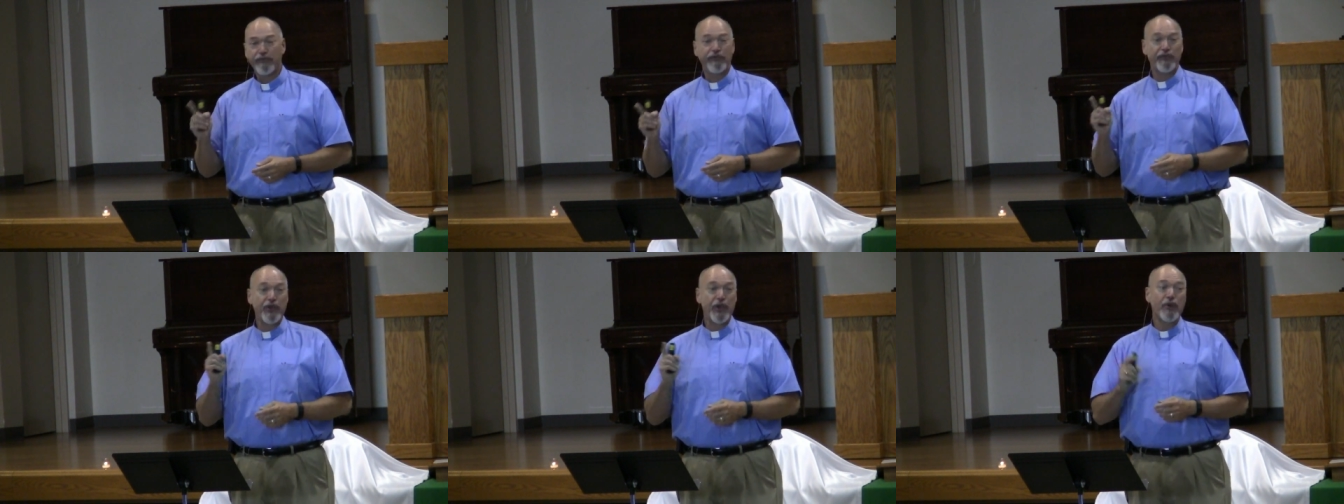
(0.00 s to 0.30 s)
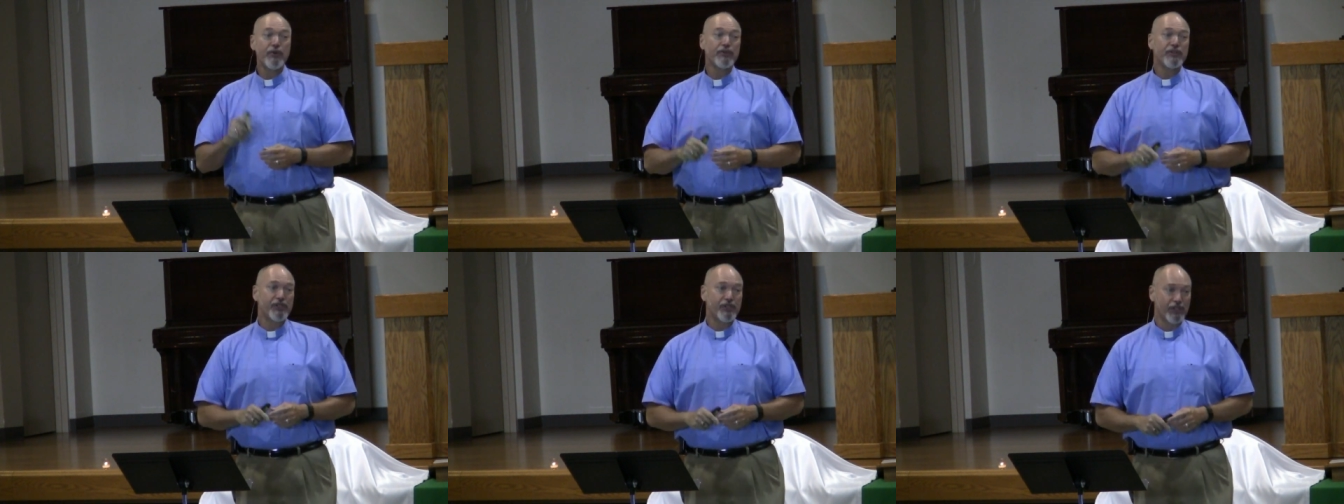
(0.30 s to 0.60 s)

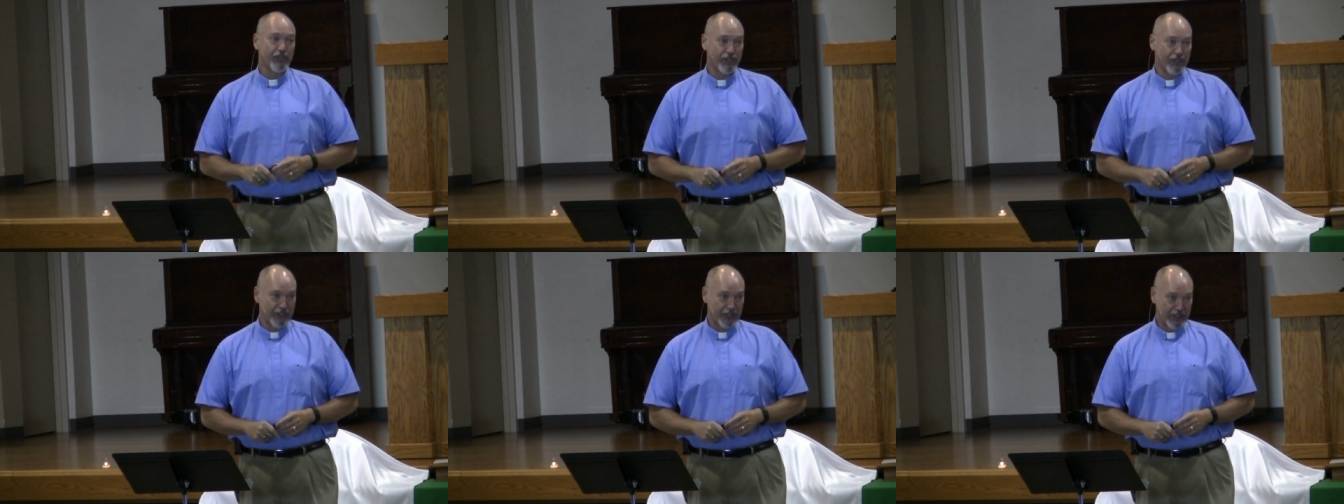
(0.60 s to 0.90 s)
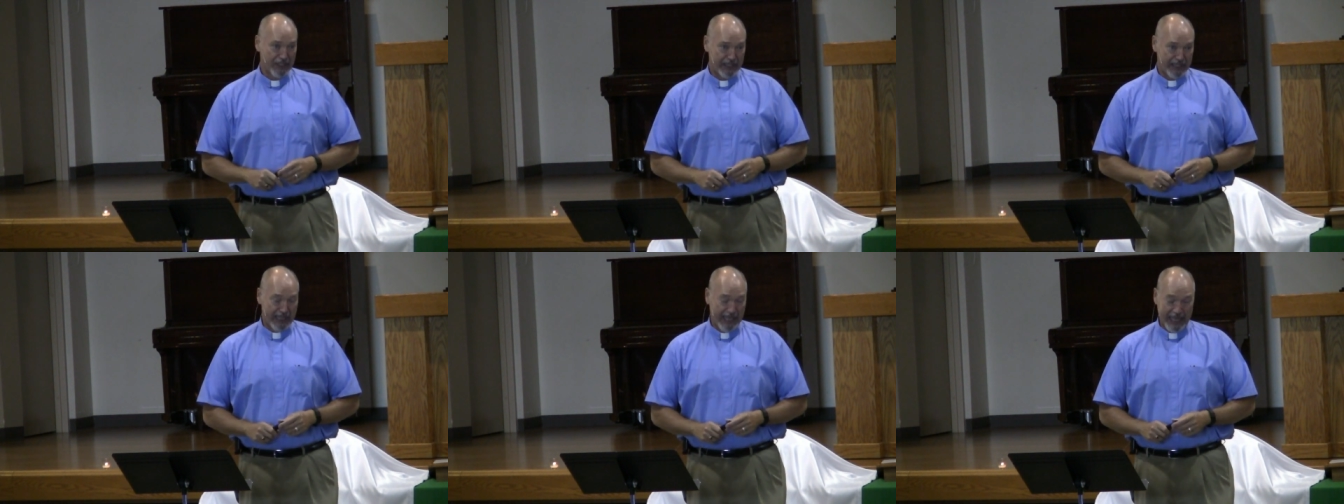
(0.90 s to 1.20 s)
future
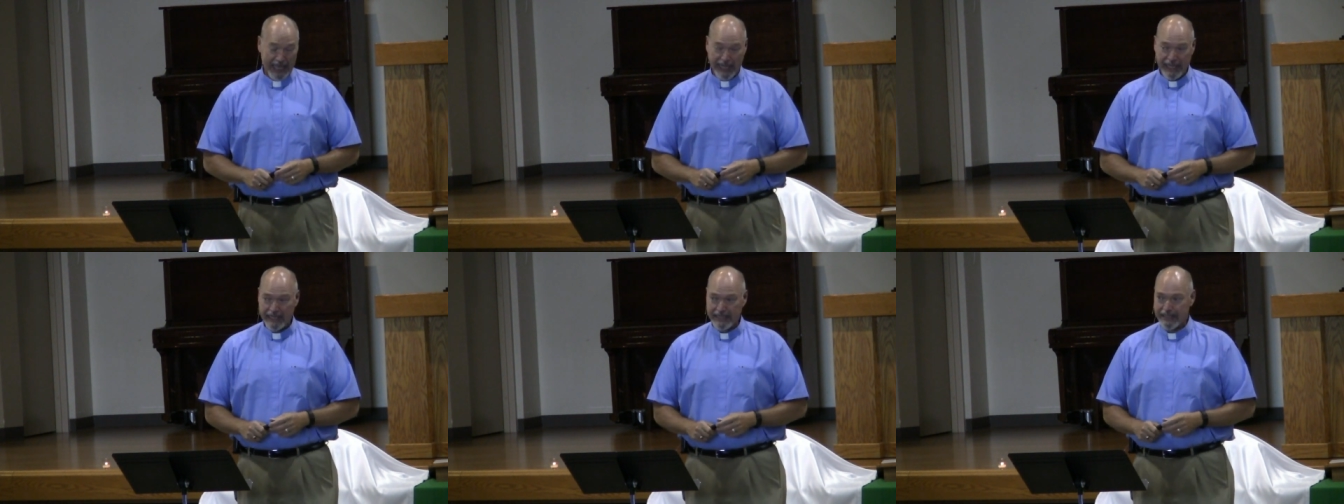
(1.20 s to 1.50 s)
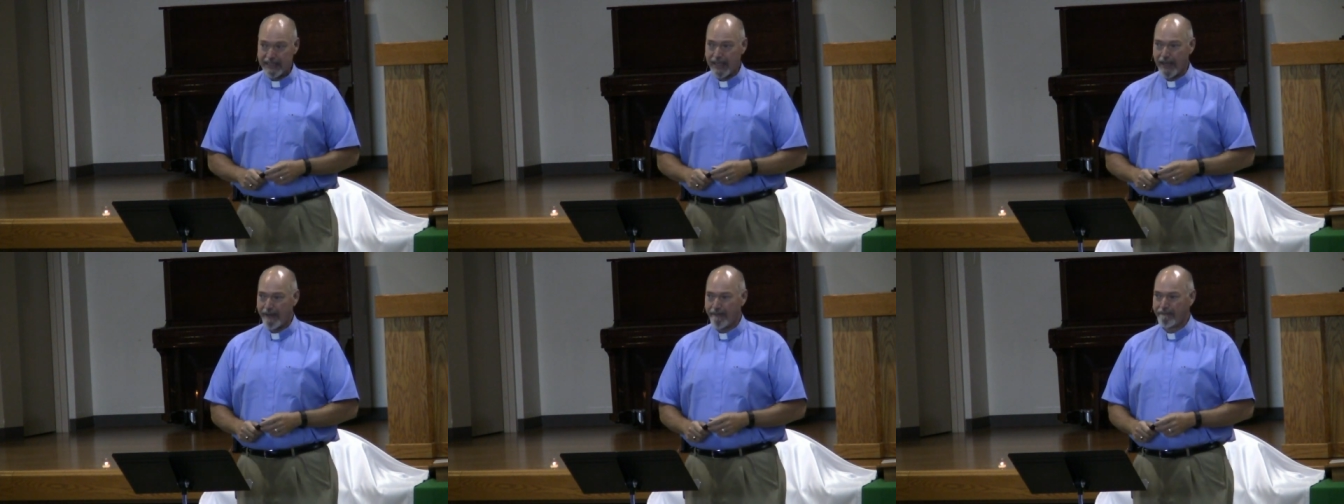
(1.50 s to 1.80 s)

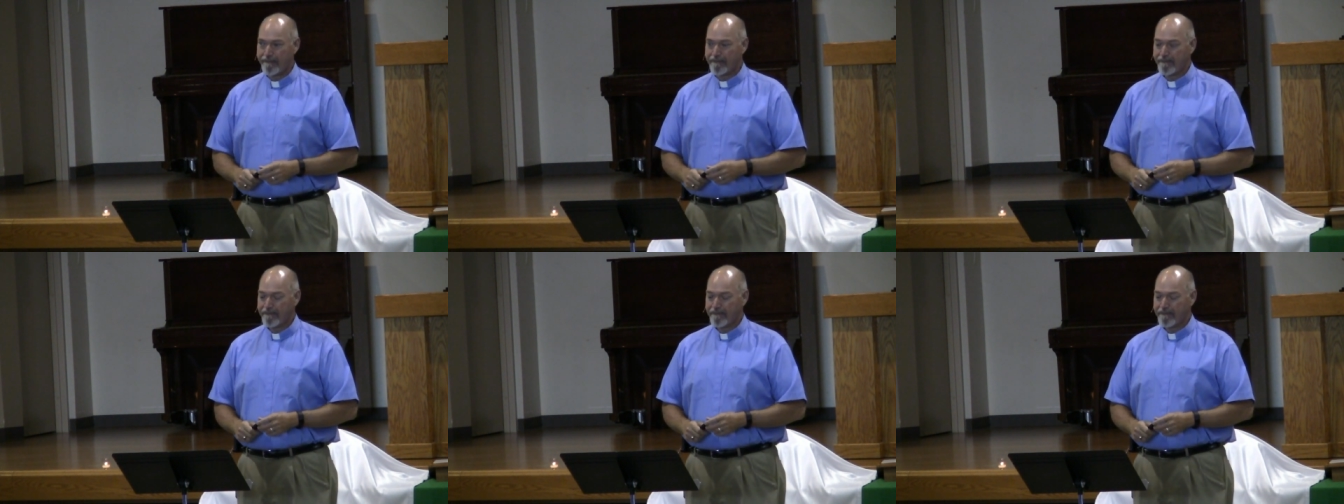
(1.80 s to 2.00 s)
kingdom,